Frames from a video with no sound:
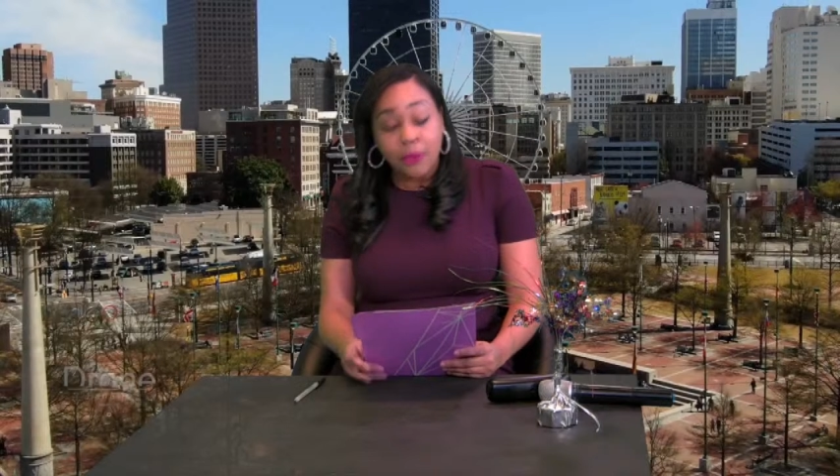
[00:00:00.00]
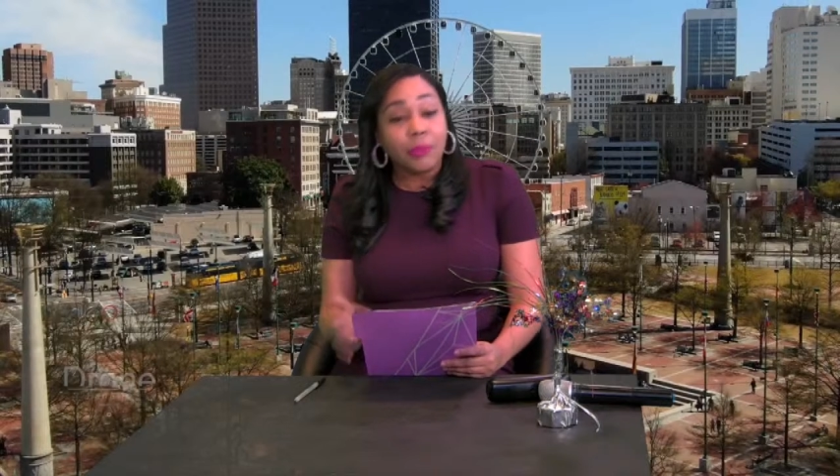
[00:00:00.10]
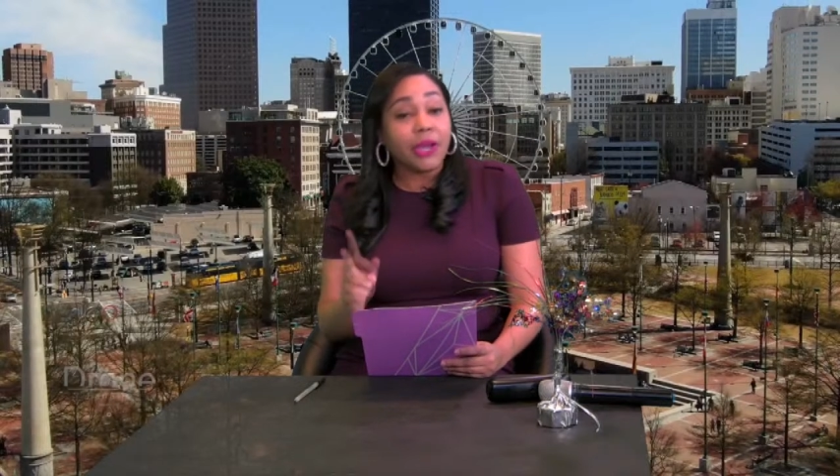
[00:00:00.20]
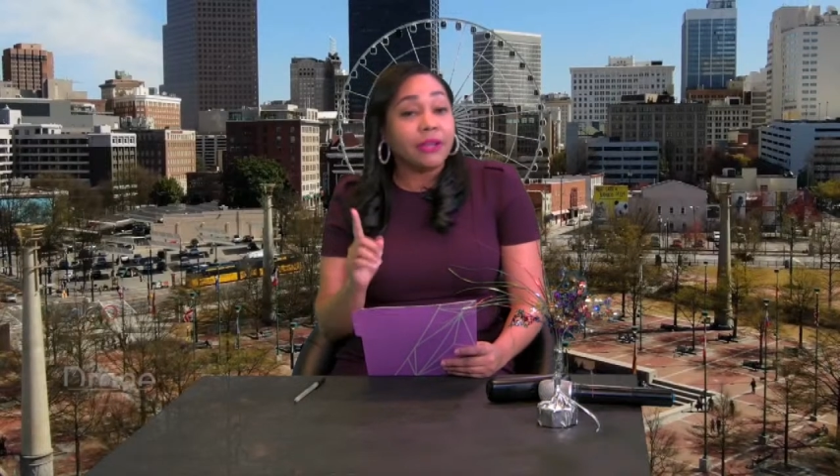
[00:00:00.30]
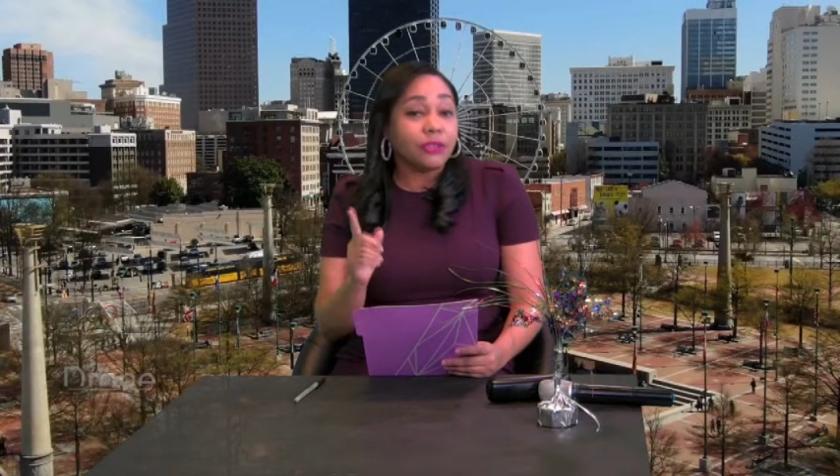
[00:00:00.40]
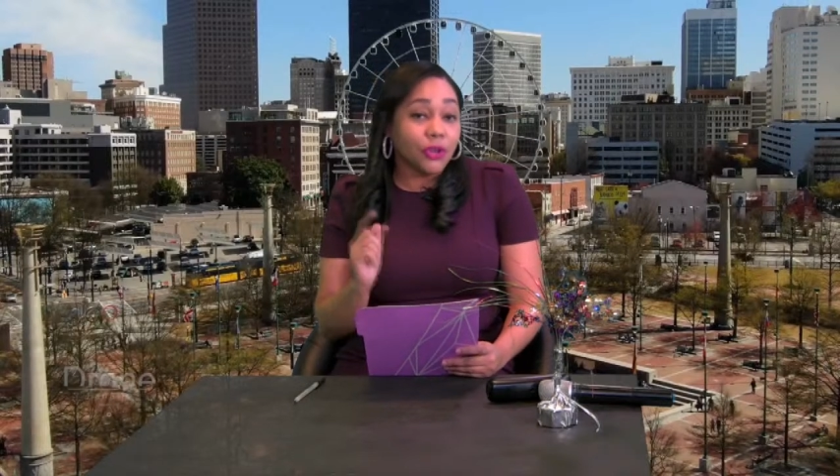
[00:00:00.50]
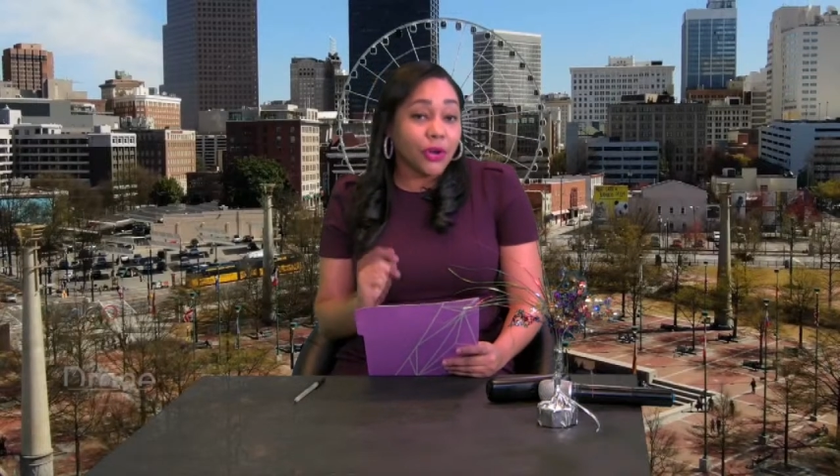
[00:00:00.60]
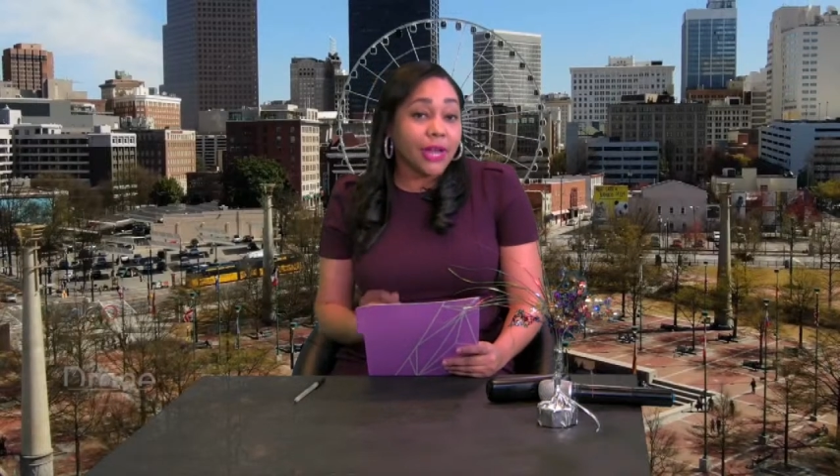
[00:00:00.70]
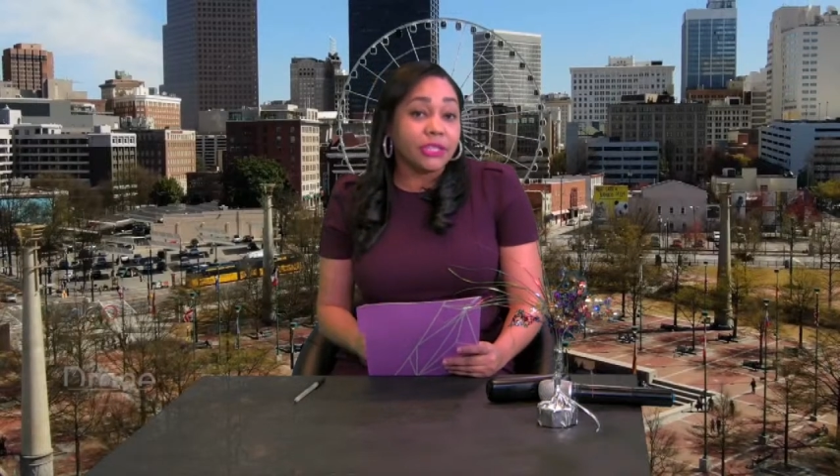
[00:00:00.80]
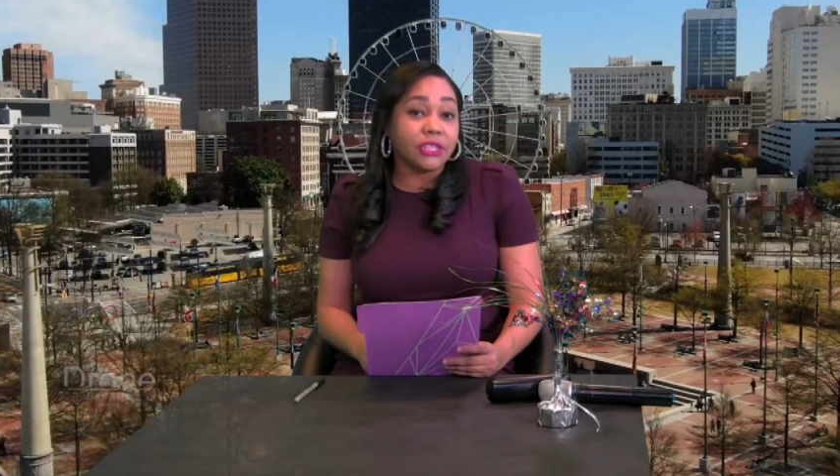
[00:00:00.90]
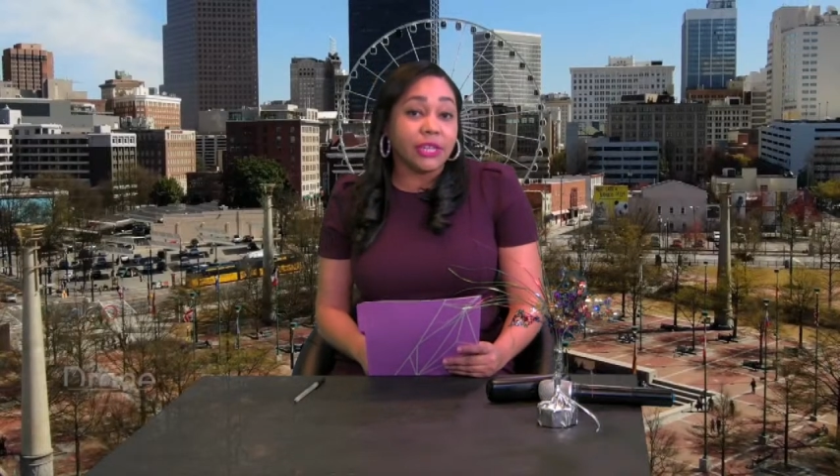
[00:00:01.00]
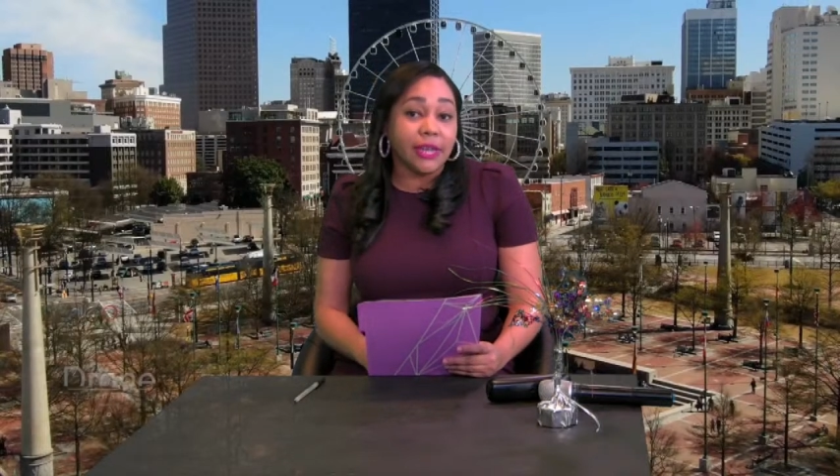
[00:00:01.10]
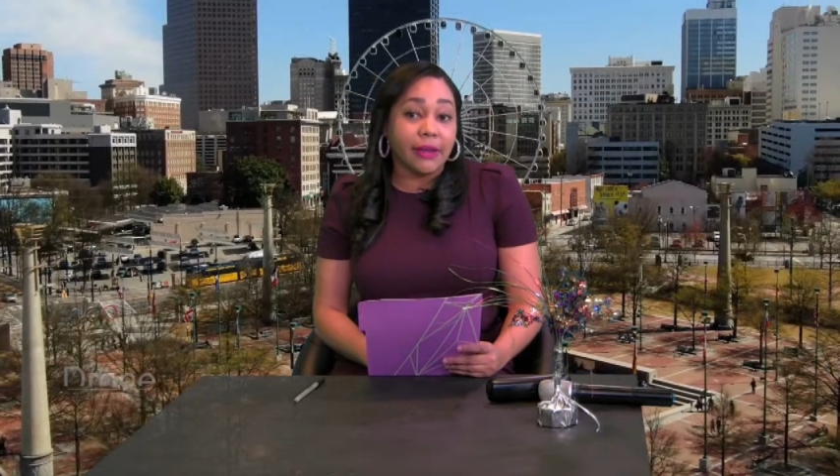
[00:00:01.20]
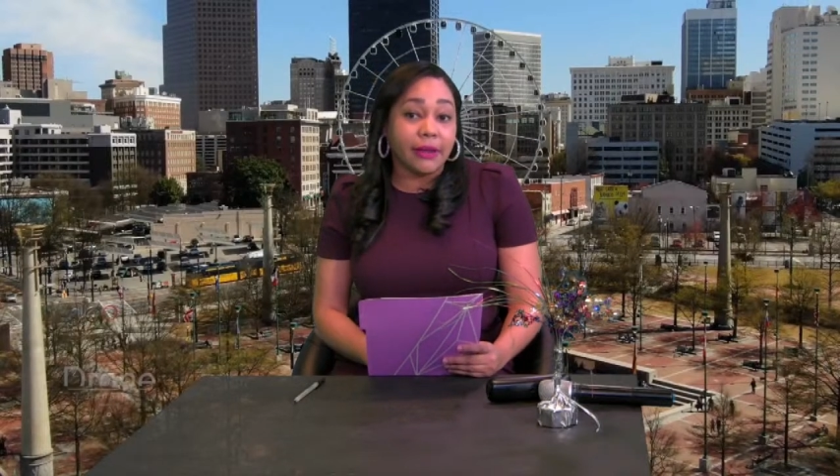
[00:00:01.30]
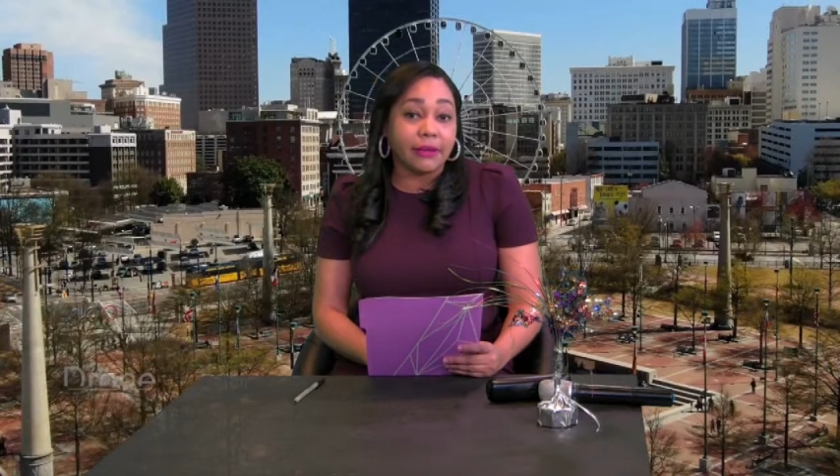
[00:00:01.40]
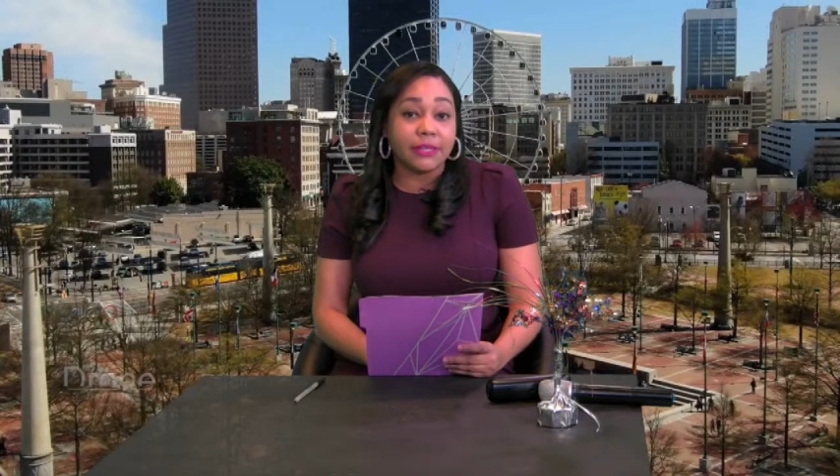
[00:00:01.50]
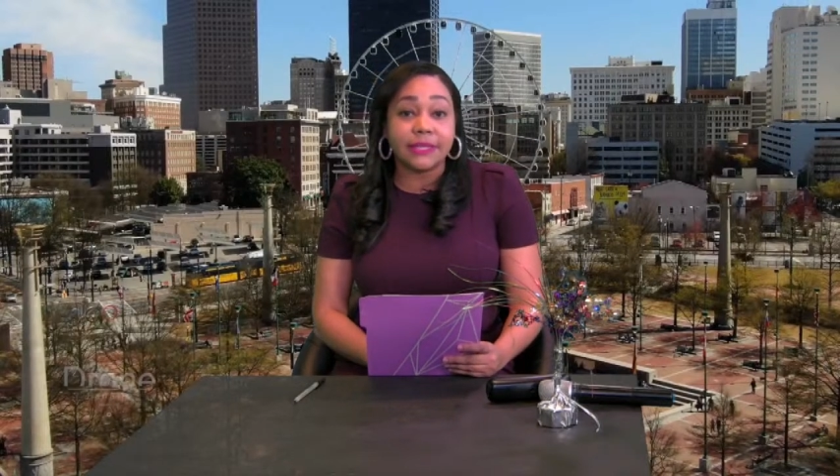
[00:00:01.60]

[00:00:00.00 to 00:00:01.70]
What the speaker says: But your agent can